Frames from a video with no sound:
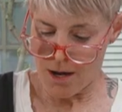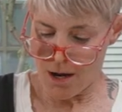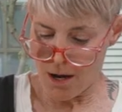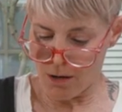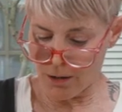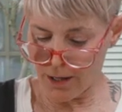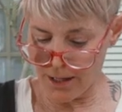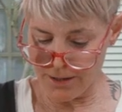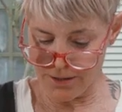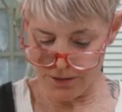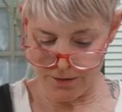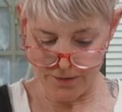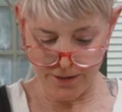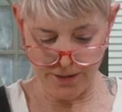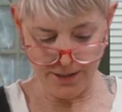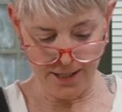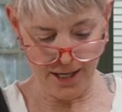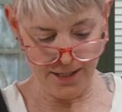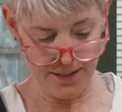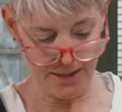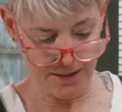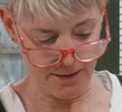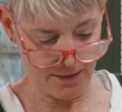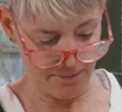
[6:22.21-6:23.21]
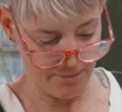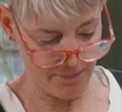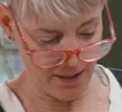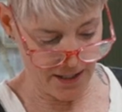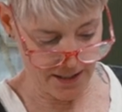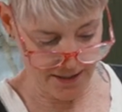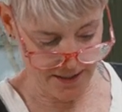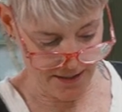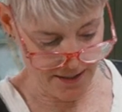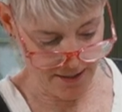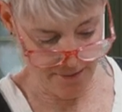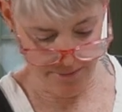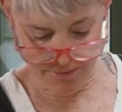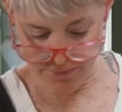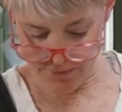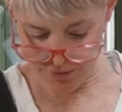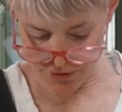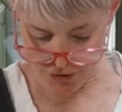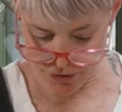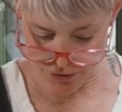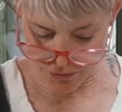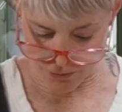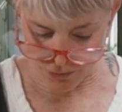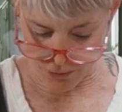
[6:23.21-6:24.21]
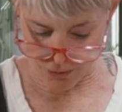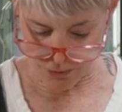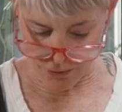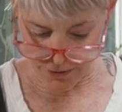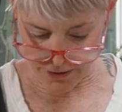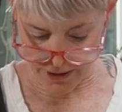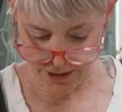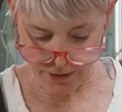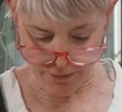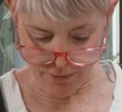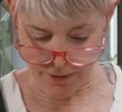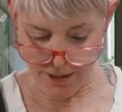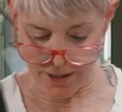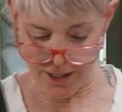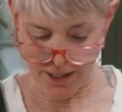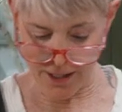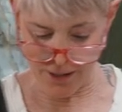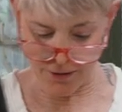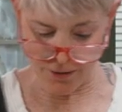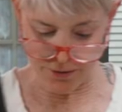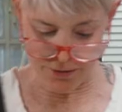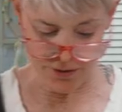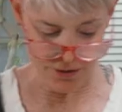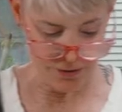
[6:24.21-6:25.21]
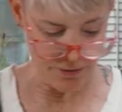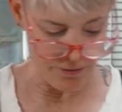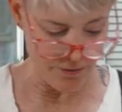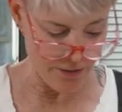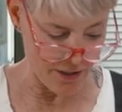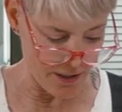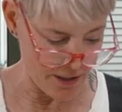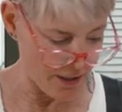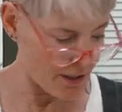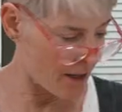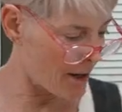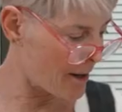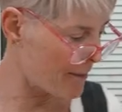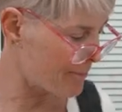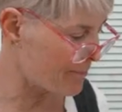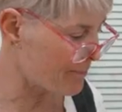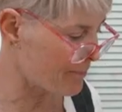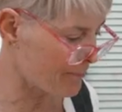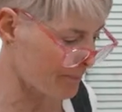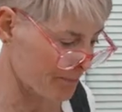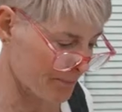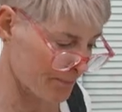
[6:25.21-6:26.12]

Okay, so this has made some liquid and also the, um,